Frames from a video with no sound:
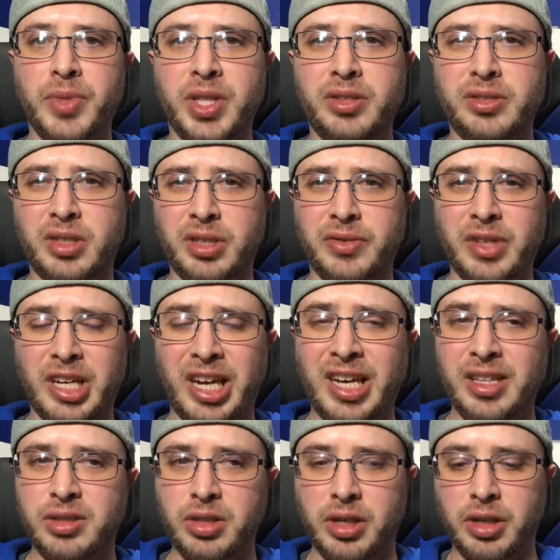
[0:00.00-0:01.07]
Sorry if I
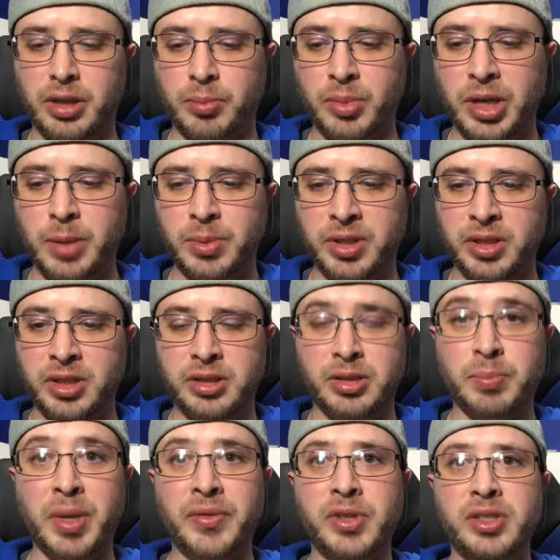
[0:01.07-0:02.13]
can't talk properly. It's
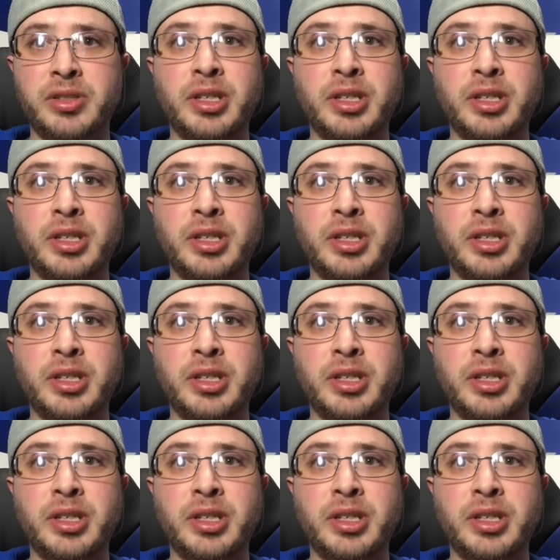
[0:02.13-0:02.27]
my first